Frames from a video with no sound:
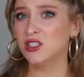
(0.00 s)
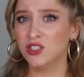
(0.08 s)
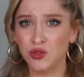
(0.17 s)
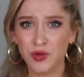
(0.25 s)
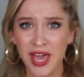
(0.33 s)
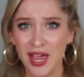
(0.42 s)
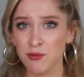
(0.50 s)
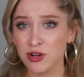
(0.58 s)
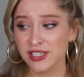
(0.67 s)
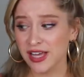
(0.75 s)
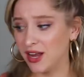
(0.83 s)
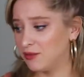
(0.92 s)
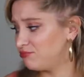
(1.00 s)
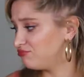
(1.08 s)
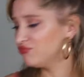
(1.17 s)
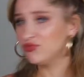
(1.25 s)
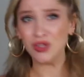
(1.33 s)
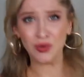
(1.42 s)
new camera setup,
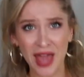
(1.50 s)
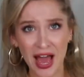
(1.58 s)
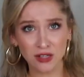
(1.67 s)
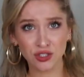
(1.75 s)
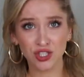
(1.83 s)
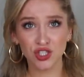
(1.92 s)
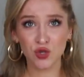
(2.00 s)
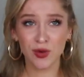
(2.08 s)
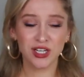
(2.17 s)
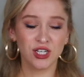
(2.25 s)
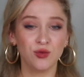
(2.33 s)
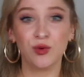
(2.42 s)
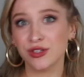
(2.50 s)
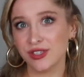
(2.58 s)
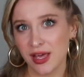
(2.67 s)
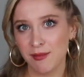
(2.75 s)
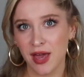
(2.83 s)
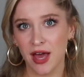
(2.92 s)
new couch situation. Well,
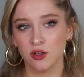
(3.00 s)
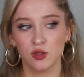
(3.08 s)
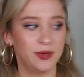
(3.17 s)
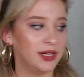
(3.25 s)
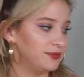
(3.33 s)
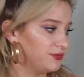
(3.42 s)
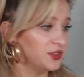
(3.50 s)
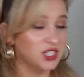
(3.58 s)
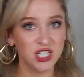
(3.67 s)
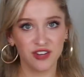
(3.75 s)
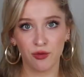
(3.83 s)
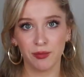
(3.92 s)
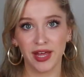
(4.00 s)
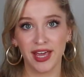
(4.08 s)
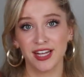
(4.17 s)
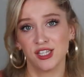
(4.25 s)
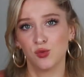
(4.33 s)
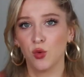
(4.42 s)
same couch, but different
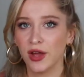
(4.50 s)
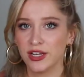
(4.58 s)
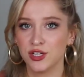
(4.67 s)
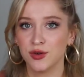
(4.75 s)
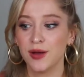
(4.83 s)
blankets. We'll get to